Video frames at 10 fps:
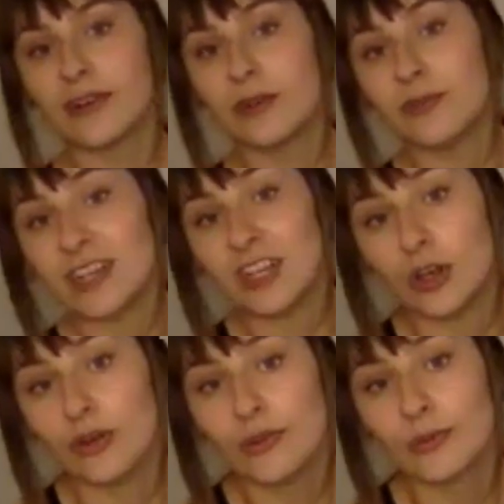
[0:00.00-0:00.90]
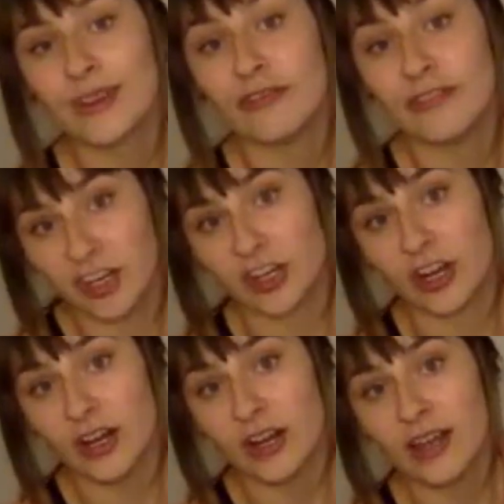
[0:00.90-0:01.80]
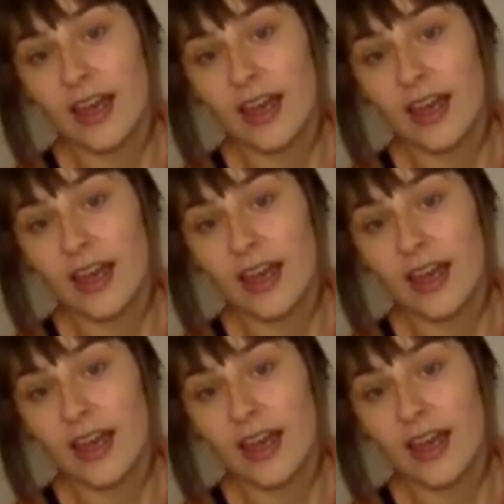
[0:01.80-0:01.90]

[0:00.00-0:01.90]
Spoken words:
we reuse with vinegar.